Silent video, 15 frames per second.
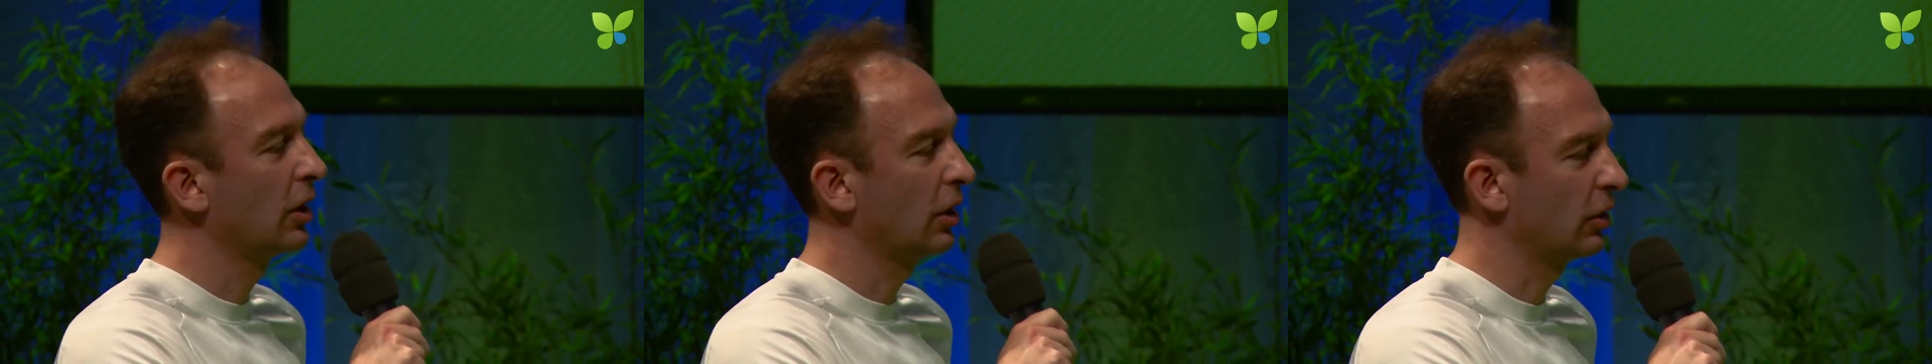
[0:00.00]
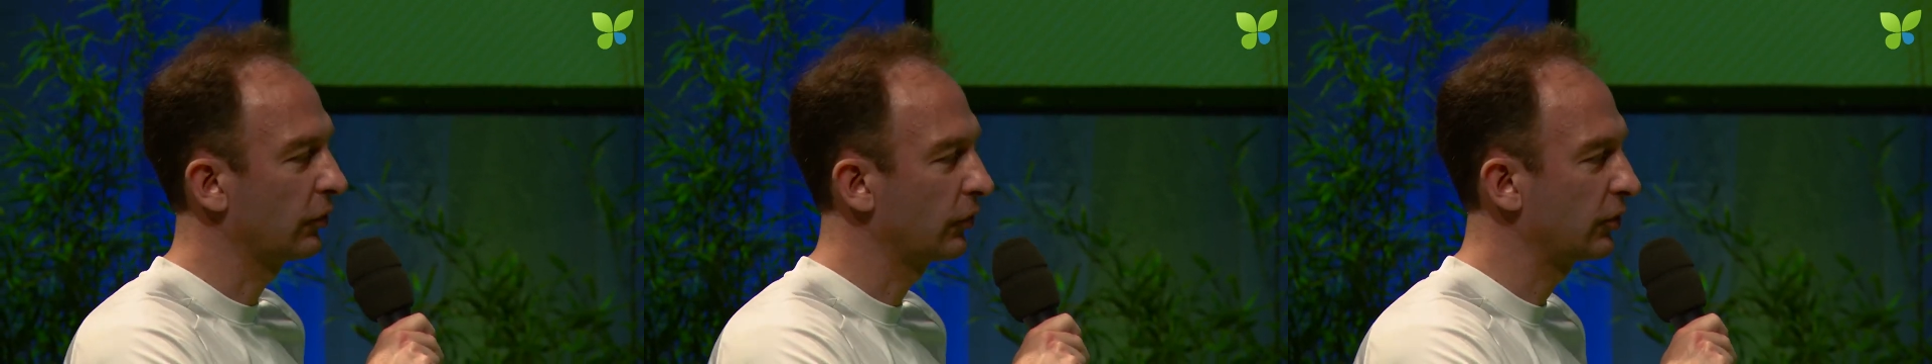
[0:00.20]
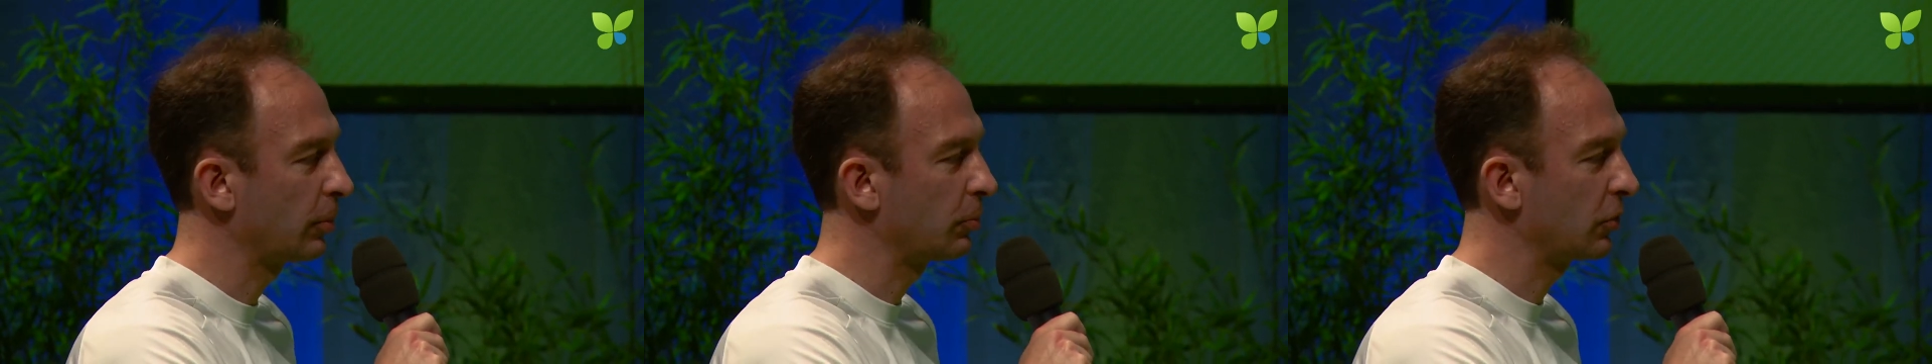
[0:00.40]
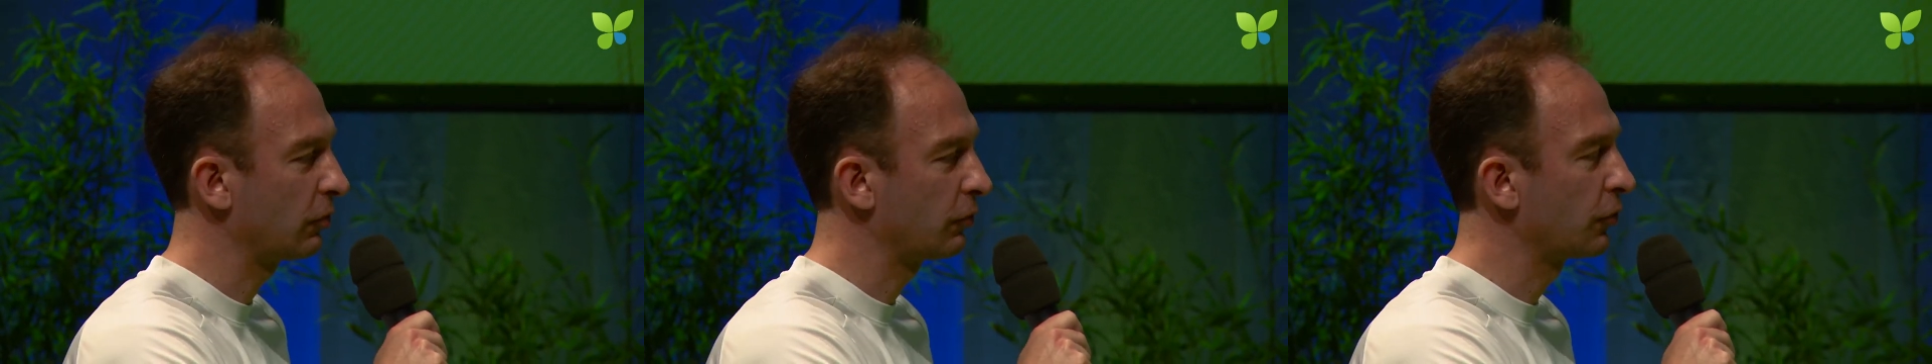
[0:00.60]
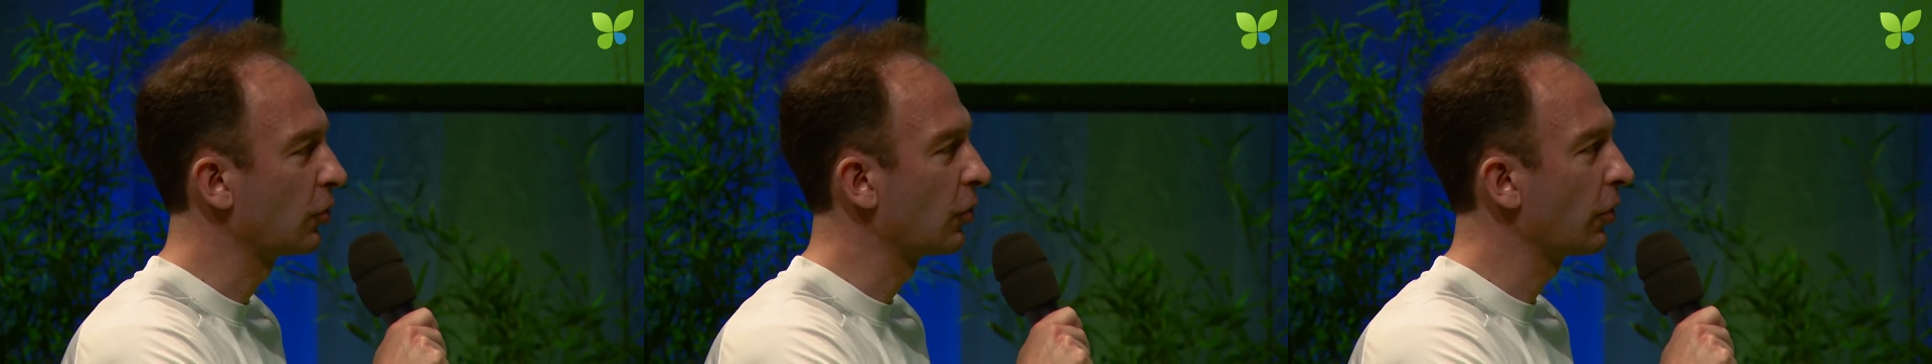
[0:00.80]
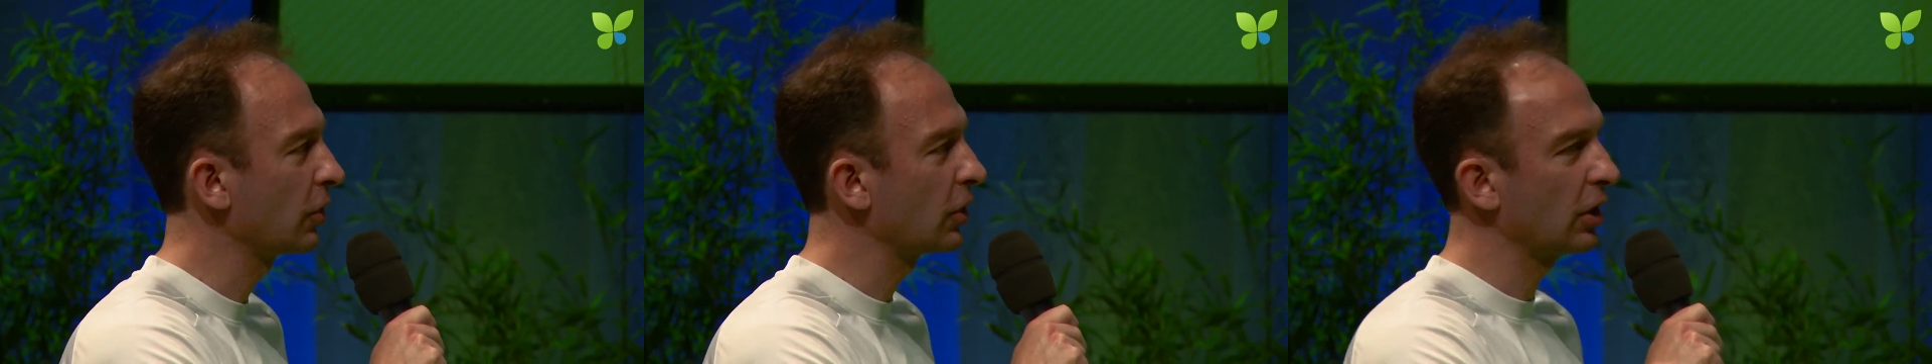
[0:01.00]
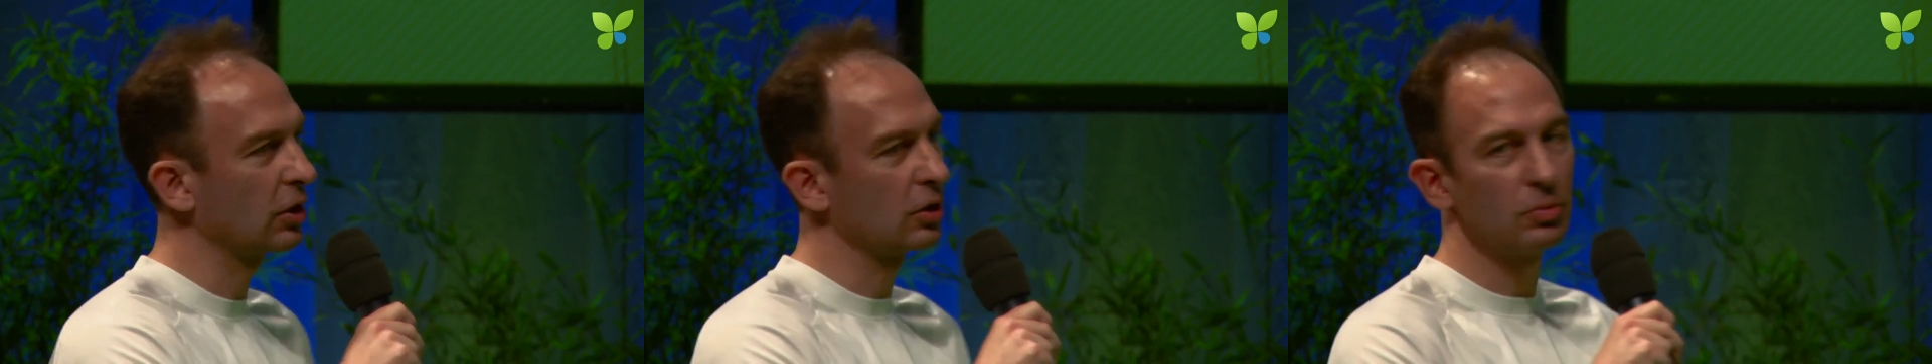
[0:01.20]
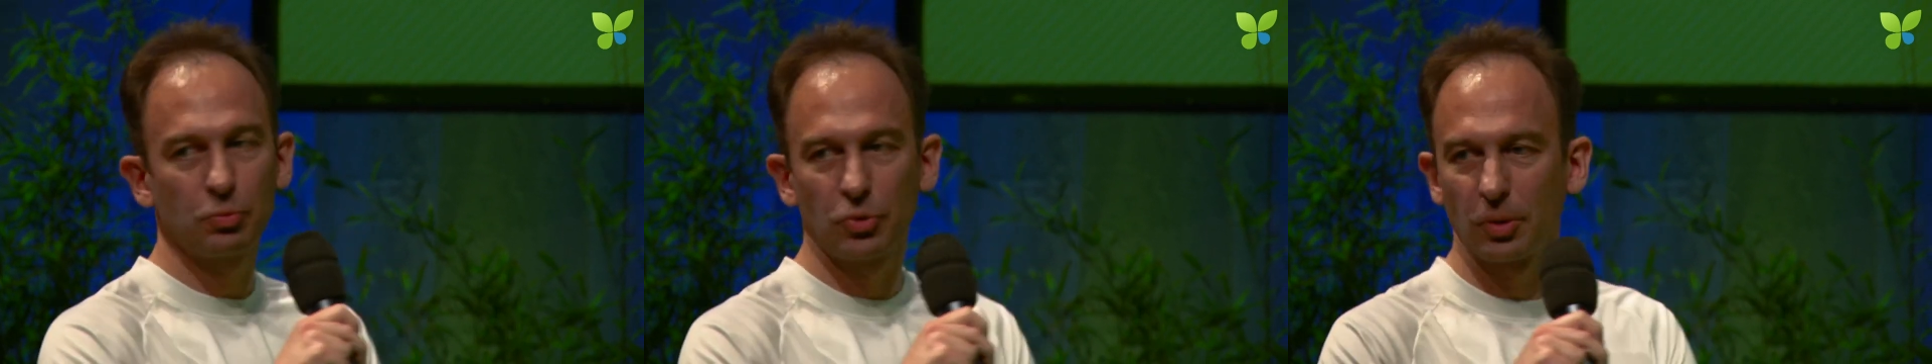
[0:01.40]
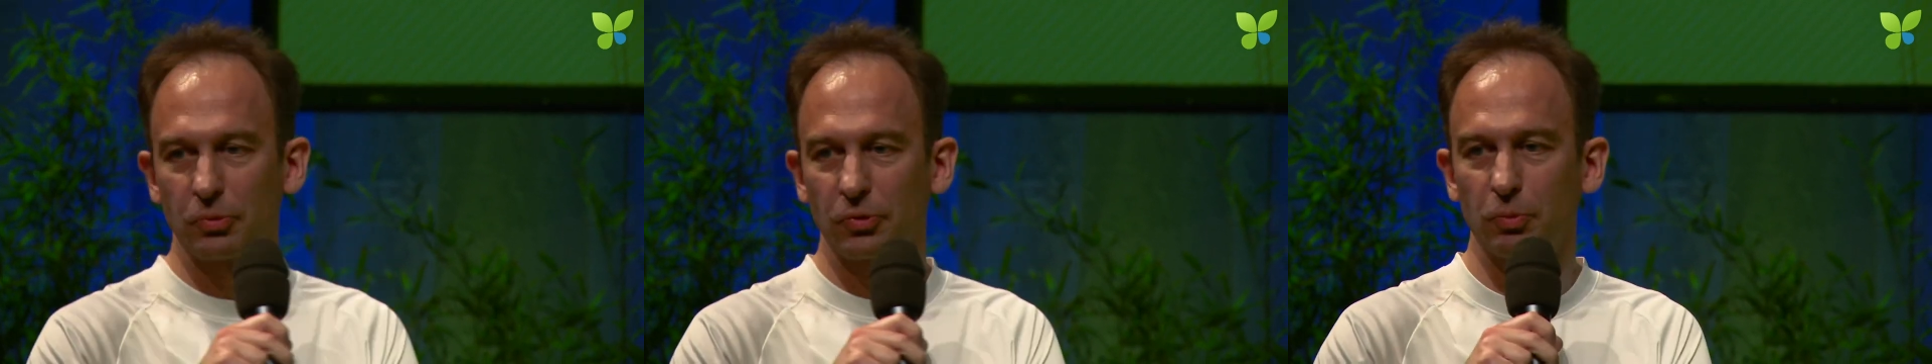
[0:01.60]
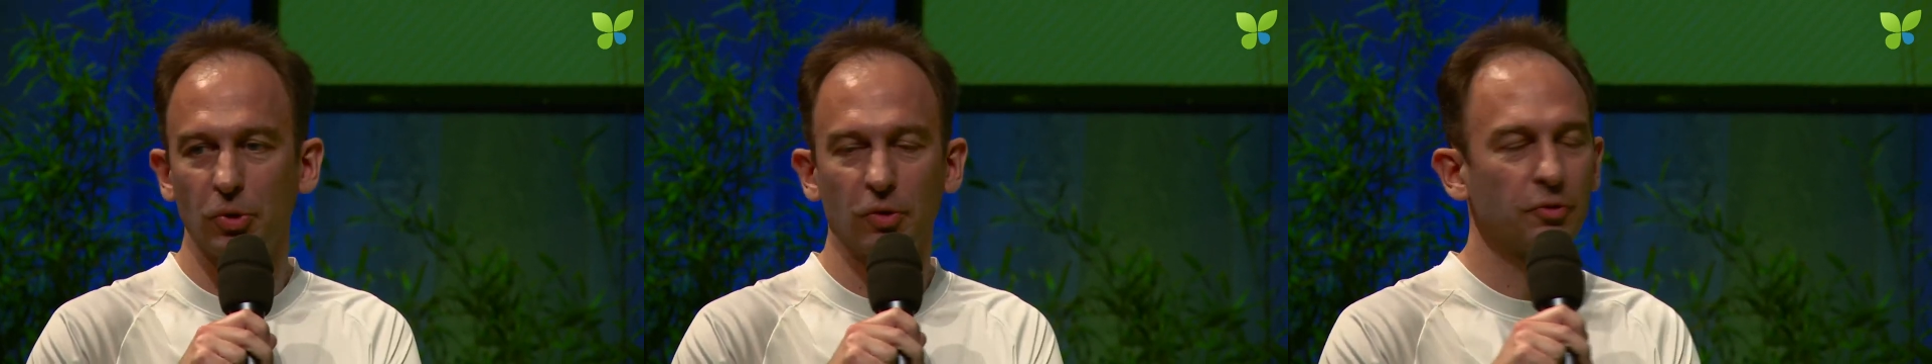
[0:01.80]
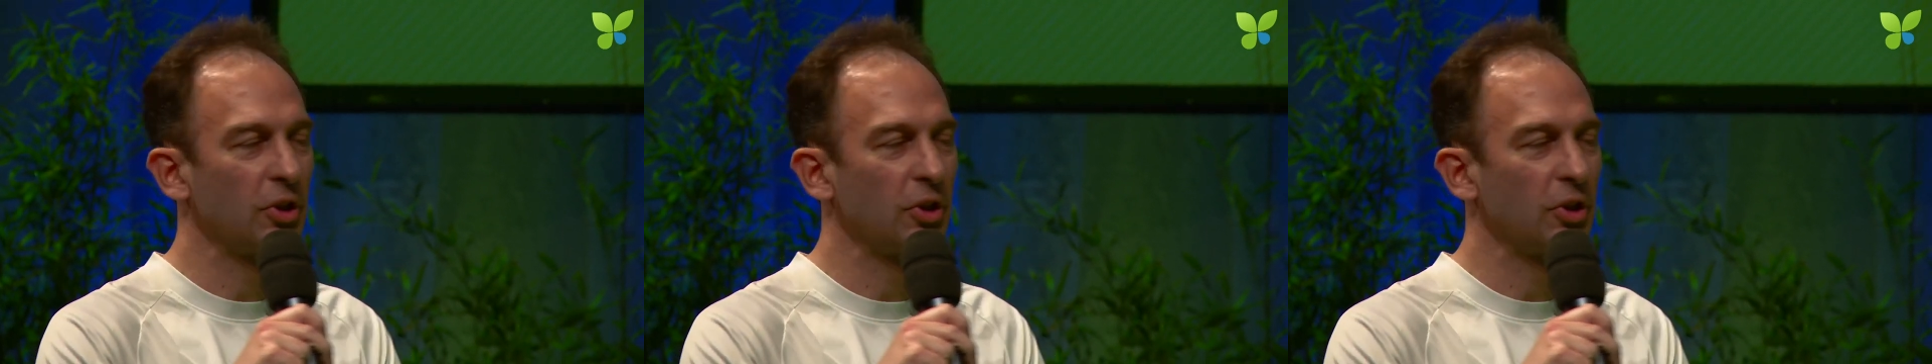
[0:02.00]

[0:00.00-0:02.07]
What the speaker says: a step further than perhaps one of